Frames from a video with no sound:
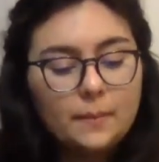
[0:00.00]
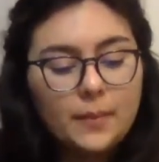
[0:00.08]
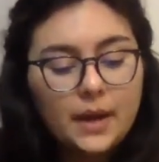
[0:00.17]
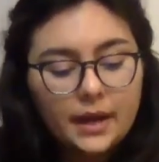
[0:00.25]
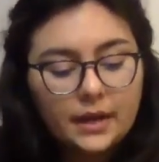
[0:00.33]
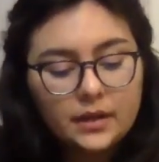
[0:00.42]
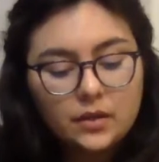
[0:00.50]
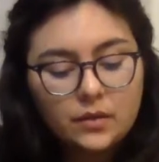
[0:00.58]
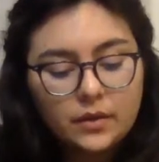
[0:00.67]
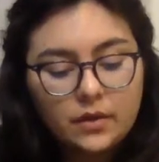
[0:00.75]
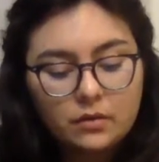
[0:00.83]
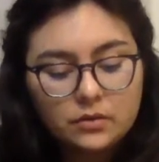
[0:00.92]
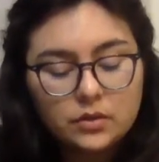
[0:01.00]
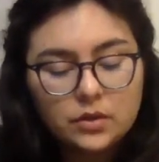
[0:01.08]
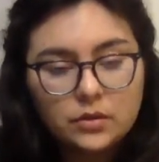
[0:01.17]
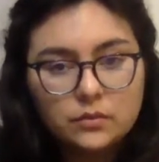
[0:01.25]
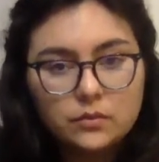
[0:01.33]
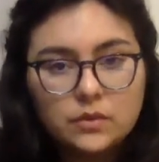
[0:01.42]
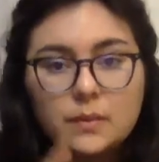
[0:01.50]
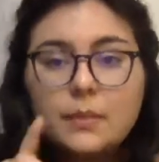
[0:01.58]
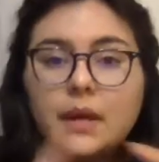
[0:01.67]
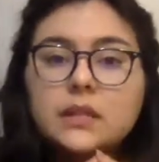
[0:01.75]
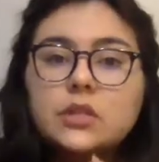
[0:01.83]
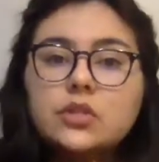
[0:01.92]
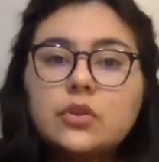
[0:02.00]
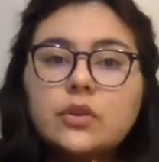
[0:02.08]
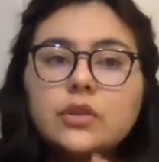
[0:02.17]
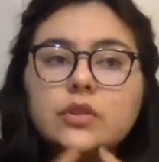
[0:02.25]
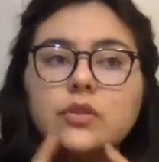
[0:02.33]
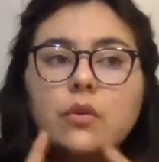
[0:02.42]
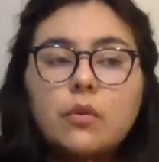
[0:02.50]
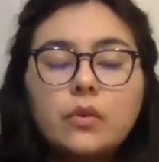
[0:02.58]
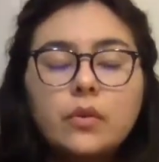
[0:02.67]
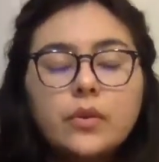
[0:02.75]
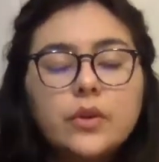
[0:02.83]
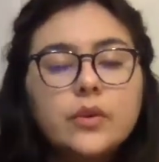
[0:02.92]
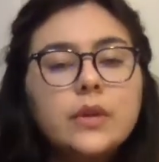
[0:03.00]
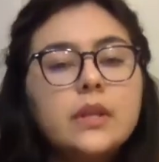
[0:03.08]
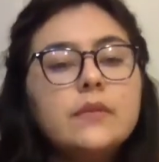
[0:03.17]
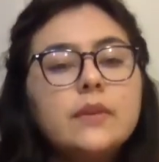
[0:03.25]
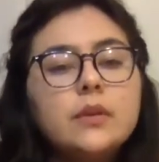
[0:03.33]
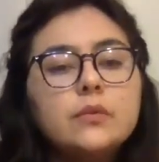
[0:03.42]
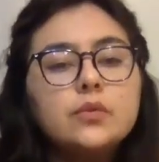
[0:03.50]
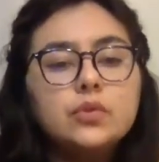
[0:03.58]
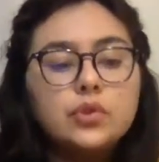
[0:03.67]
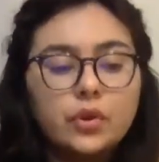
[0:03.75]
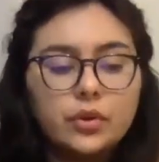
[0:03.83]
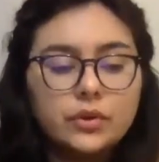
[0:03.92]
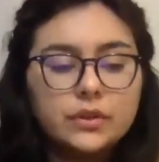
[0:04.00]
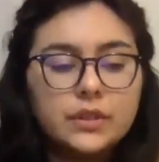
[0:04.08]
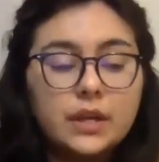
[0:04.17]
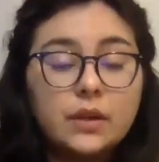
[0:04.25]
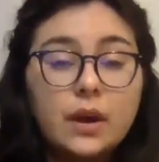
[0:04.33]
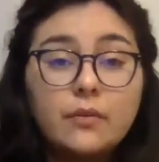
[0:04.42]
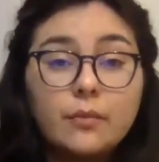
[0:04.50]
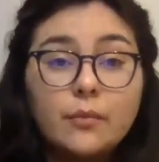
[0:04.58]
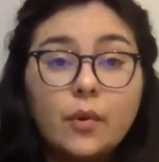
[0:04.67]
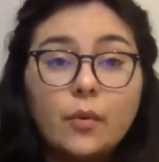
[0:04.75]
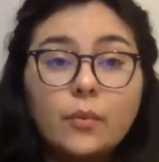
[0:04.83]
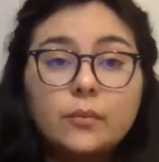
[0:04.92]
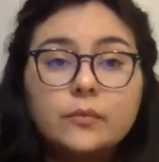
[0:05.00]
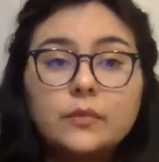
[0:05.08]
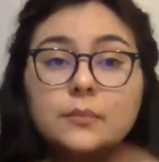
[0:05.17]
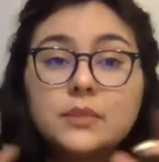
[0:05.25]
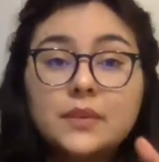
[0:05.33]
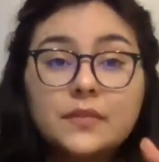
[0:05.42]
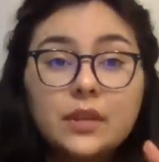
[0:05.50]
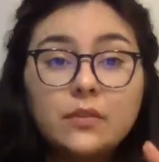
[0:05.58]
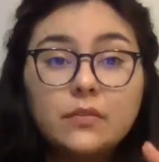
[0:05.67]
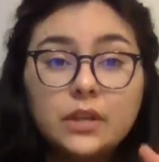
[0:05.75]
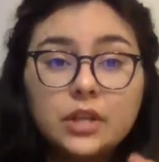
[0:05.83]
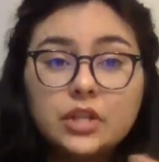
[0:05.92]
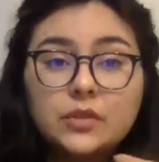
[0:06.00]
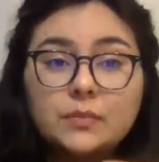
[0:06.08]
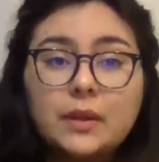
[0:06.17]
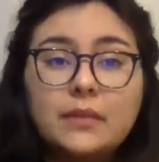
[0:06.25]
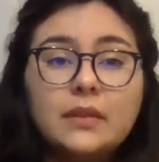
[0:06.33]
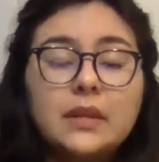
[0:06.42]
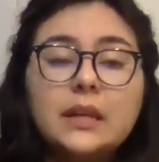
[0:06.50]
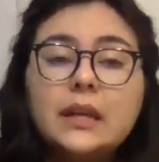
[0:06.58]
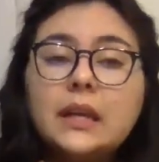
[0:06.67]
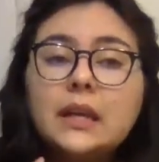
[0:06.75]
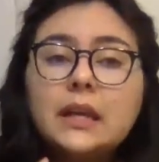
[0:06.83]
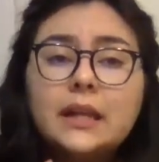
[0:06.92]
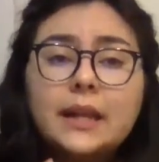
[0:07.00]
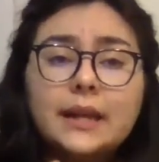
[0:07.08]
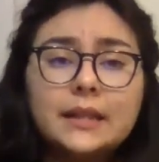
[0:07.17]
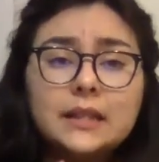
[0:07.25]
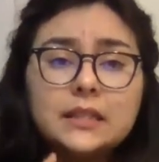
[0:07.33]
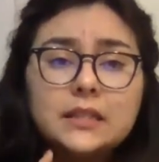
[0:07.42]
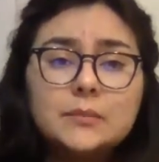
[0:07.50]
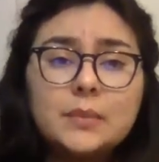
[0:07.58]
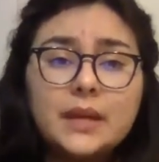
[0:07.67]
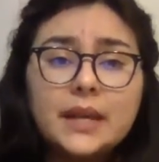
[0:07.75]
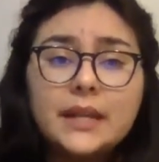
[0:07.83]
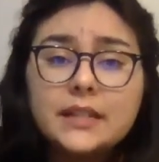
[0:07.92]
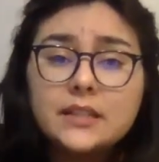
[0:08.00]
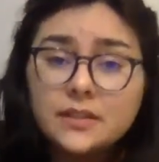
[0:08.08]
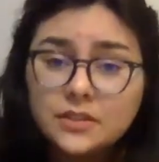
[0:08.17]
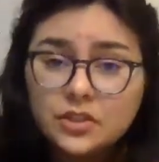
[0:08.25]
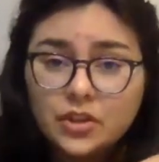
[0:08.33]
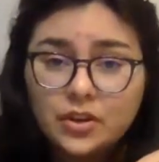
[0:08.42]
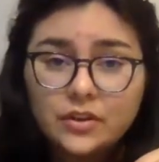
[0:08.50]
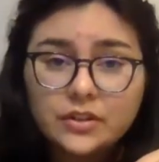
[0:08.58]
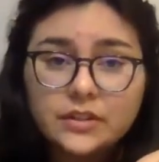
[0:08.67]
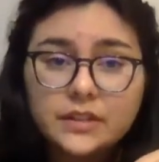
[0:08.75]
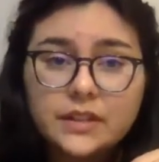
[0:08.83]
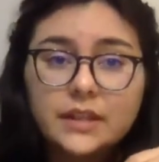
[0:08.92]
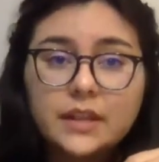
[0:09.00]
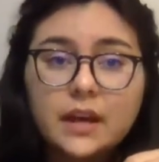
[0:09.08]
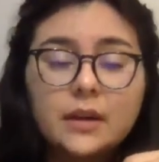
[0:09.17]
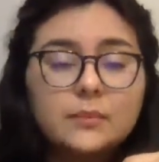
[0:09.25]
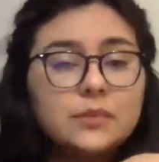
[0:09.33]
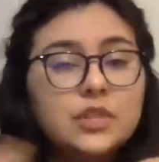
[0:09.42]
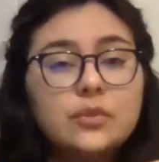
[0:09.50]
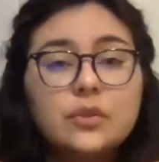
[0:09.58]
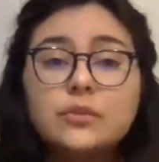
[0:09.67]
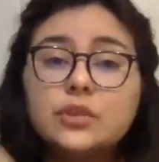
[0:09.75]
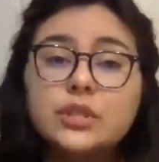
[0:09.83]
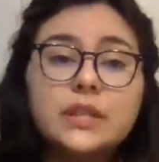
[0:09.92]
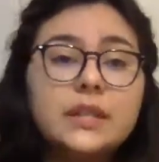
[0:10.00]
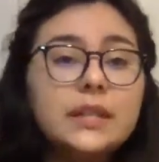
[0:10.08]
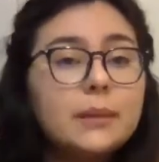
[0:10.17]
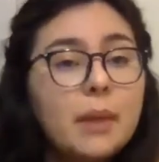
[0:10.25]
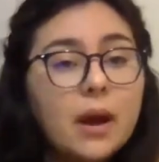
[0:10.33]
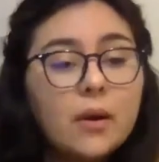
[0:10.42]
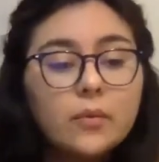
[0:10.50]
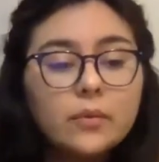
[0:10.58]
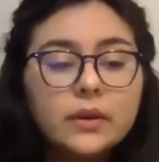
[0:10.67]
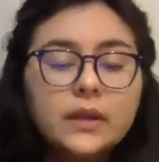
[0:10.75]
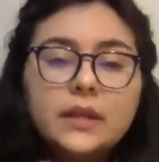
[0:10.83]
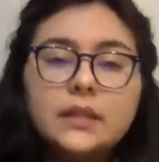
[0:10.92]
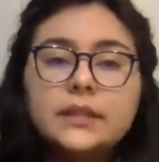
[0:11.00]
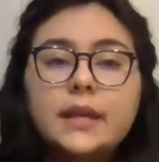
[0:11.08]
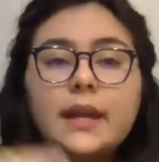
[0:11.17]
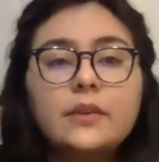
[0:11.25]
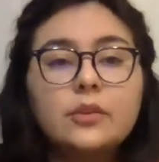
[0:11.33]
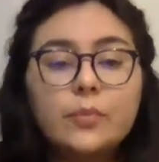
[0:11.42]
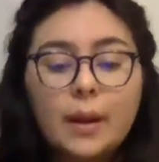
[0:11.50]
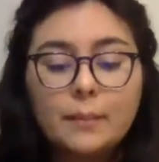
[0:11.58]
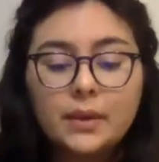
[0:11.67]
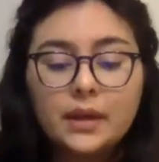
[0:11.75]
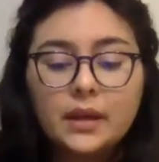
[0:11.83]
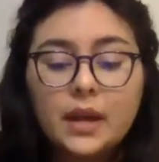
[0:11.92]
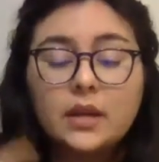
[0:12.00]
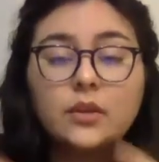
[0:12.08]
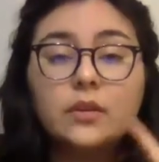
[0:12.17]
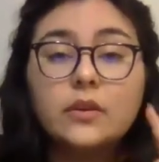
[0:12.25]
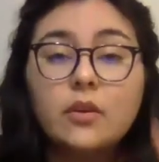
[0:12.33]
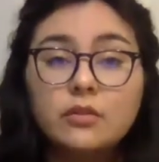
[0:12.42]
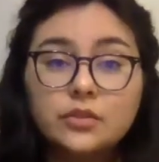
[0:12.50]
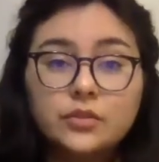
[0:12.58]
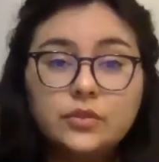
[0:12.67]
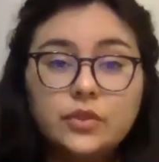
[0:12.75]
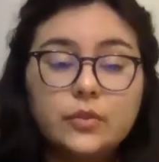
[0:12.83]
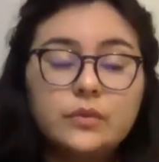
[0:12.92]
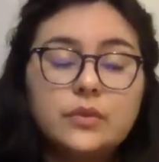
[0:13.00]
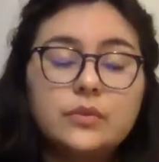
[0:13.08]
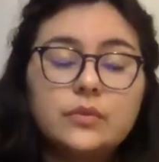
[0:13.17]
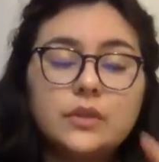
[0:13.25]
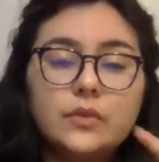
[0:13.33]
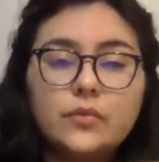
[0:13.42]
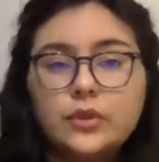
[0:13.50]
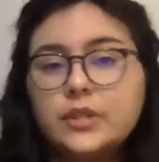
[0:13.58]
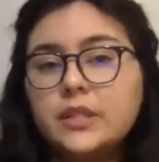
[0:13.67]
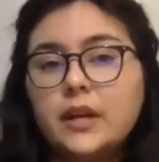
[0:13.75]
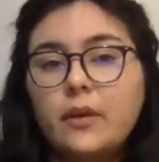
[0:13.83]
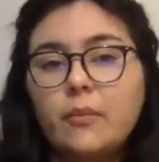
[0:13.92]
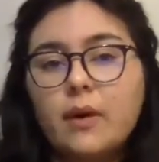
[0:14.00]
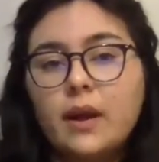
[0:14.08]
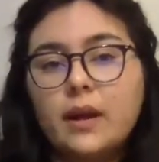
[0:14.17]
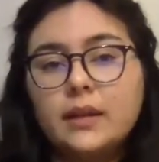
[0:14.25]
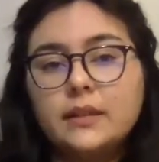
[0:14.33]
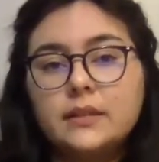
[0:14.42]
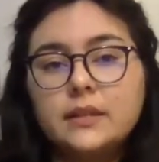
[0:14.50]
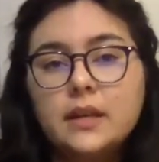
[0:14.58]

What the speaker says: but you can also use mason jars, or you can even use jars that you have from home, from stuff that you finish, maybe like spaghetti sauce jars. Just clean them out, take out the wrapping, and you can also use those for DIYs,